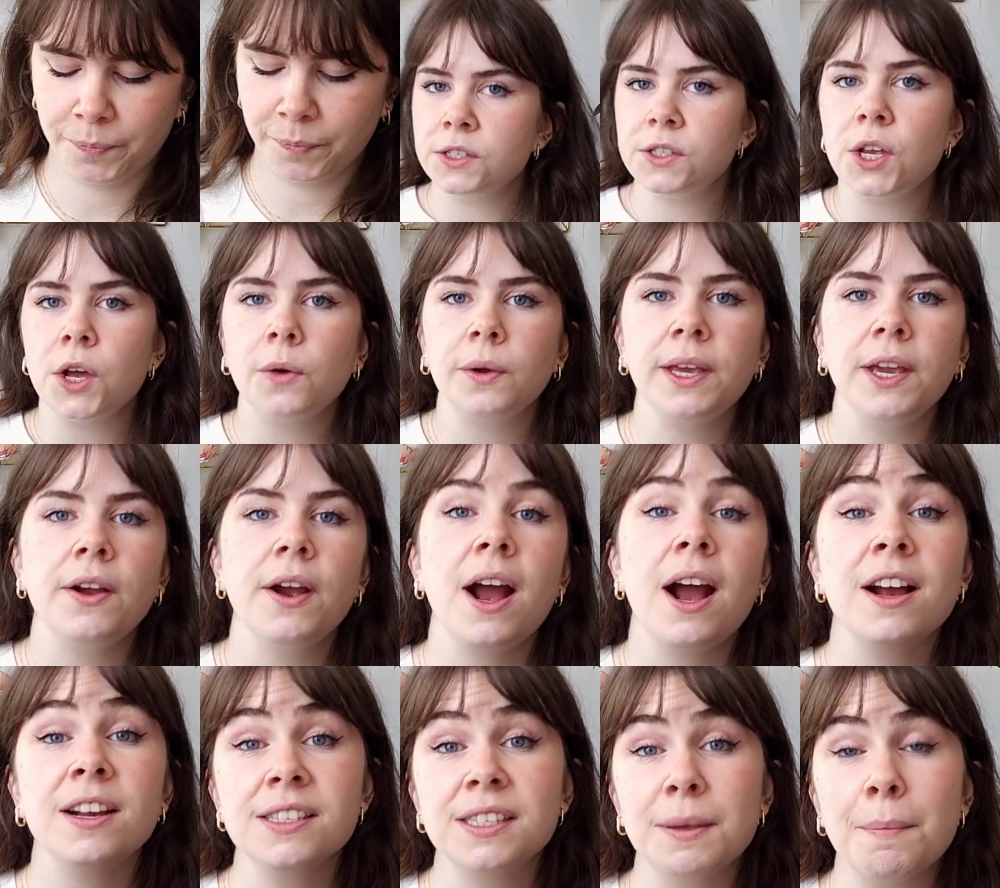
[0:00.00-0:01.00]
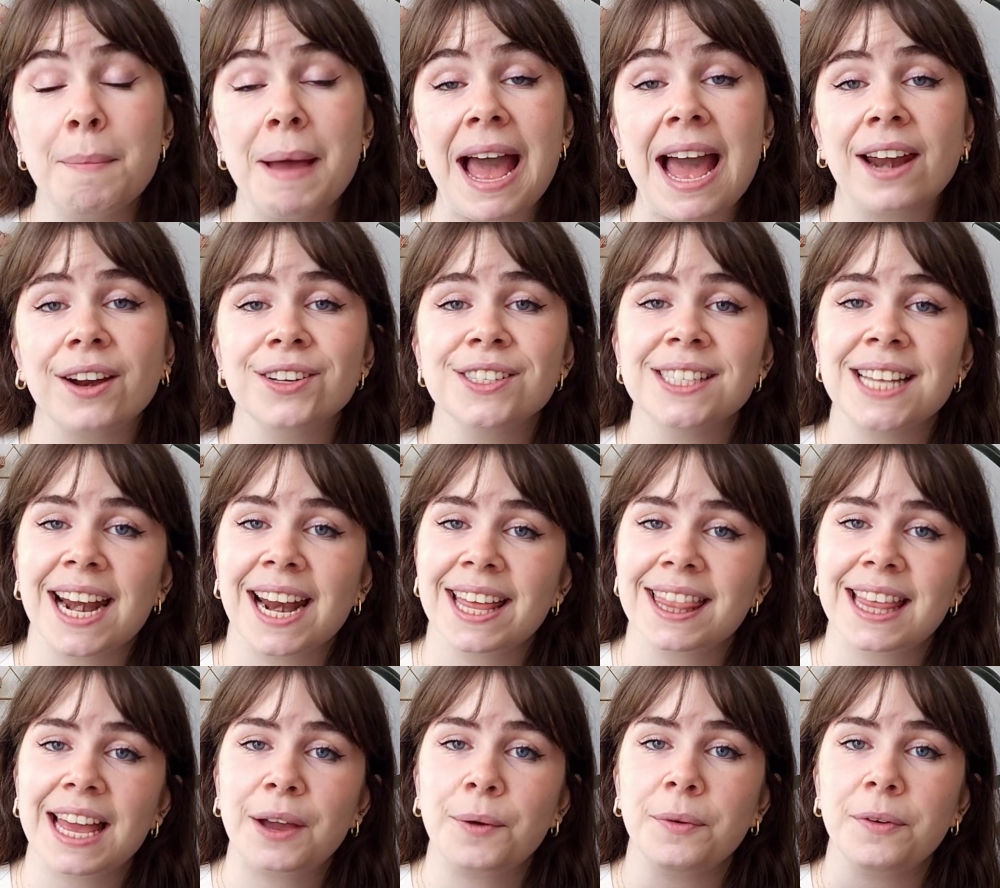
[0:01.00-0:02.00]
So here are some patterns that I
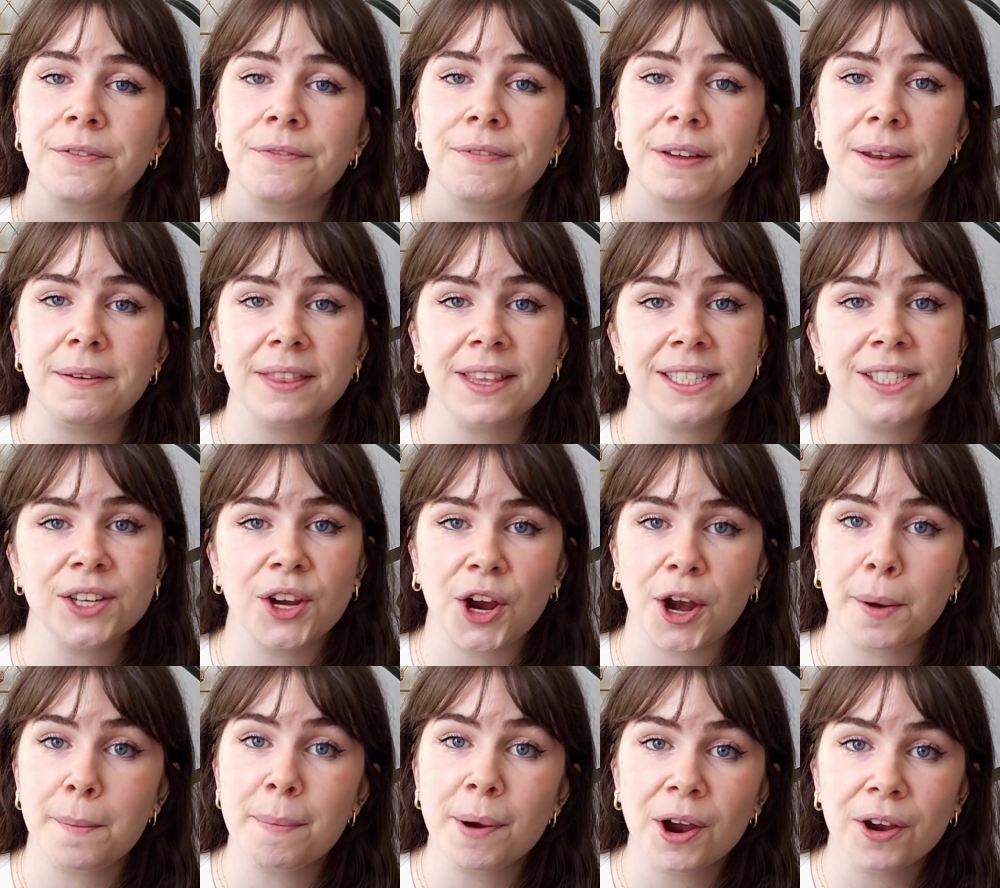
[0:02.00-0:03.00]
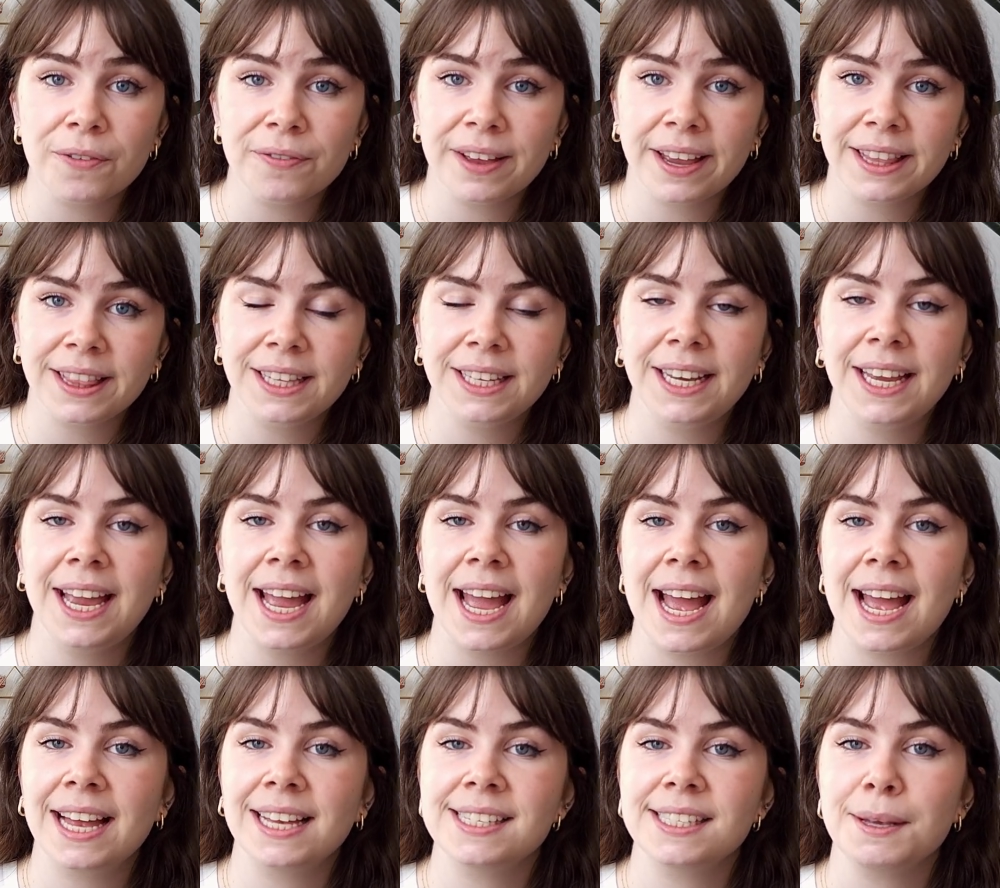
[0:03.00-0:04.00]
think would fit this yarn perfectly,
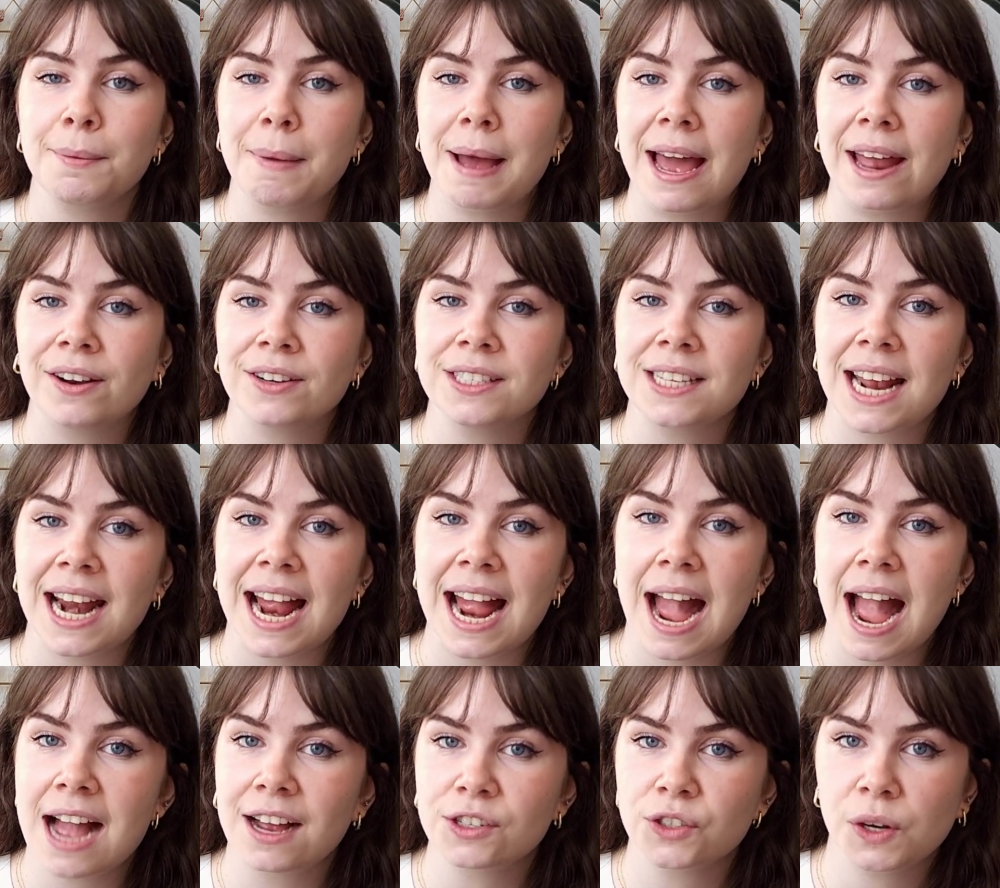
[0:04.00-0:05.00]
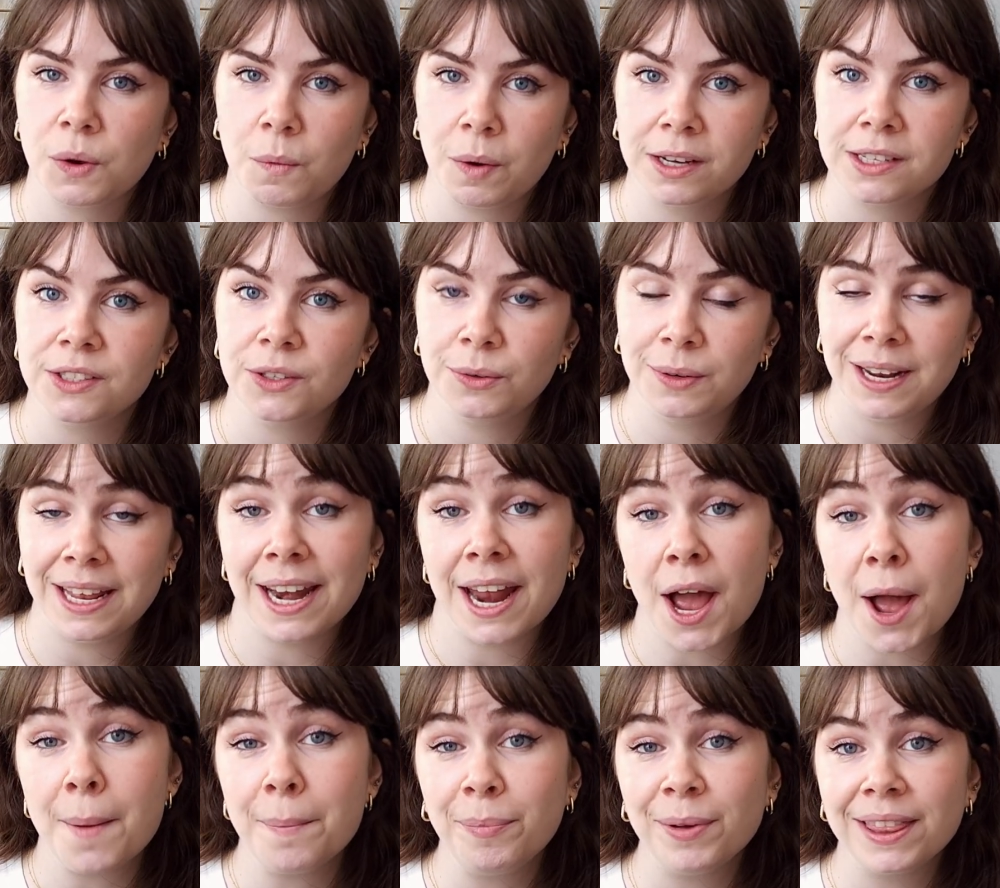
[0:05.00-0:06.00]
and some patterns that I actually want to knit
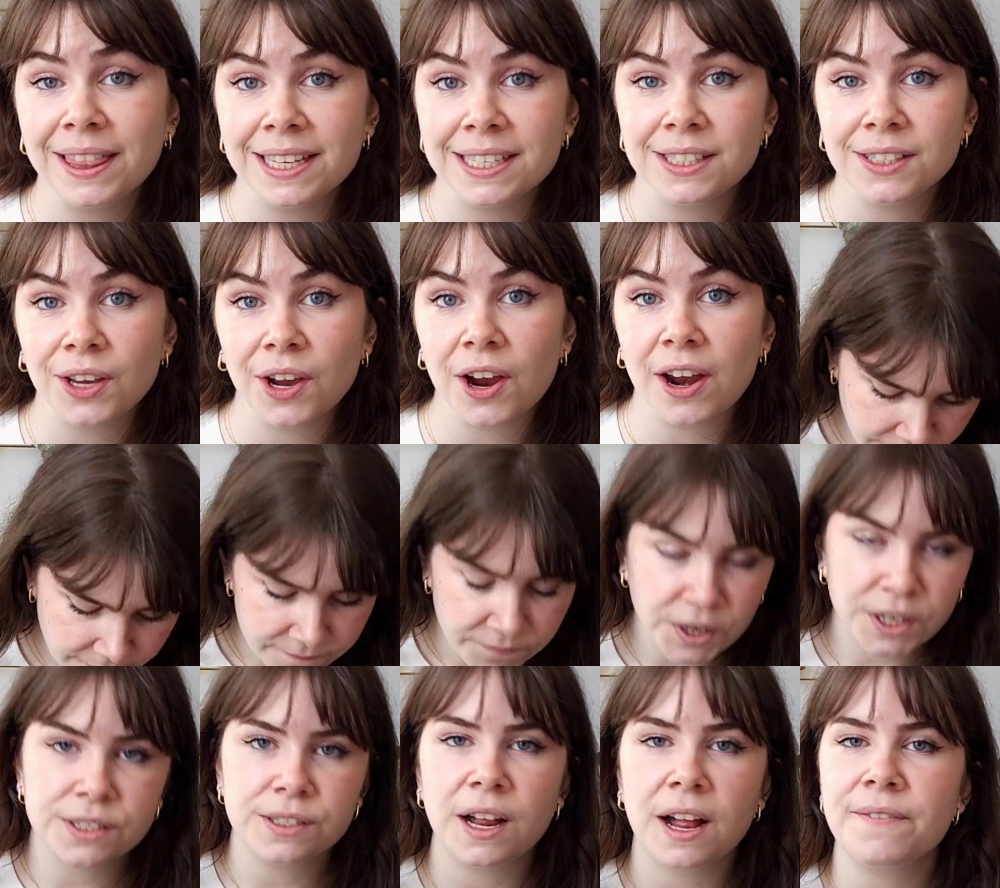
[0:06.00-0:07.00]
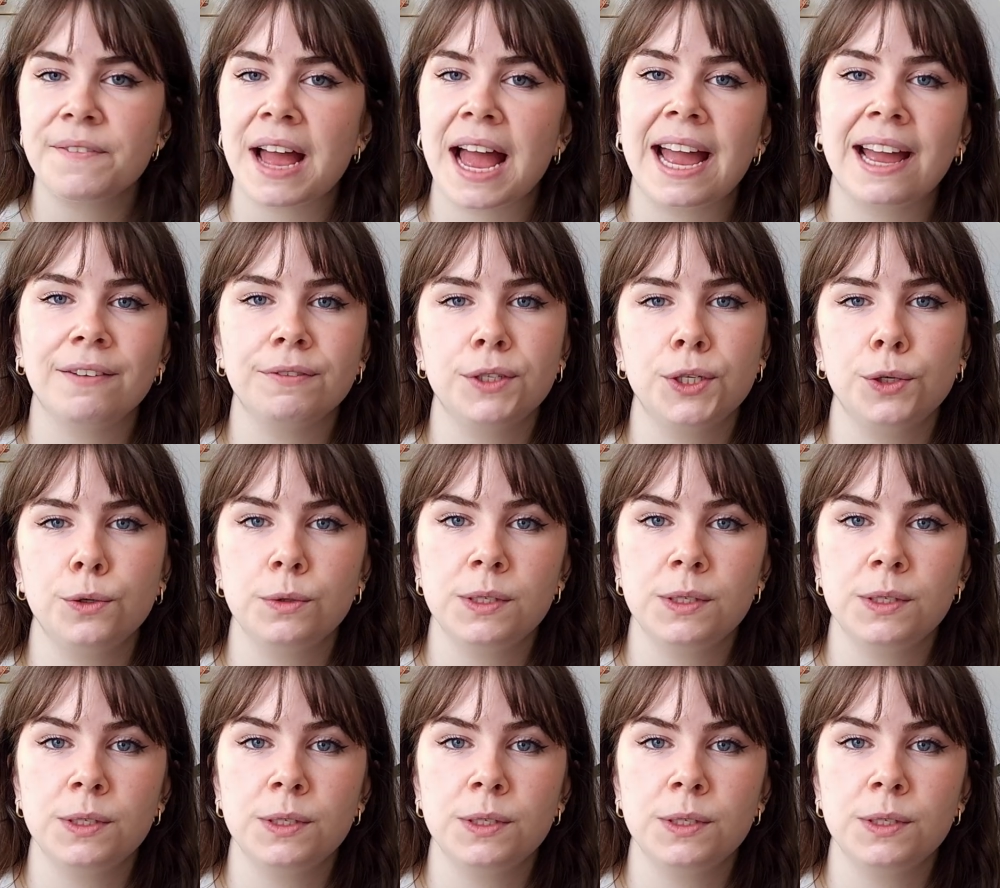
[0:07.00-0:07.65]
up with this yarn. First off, I have 2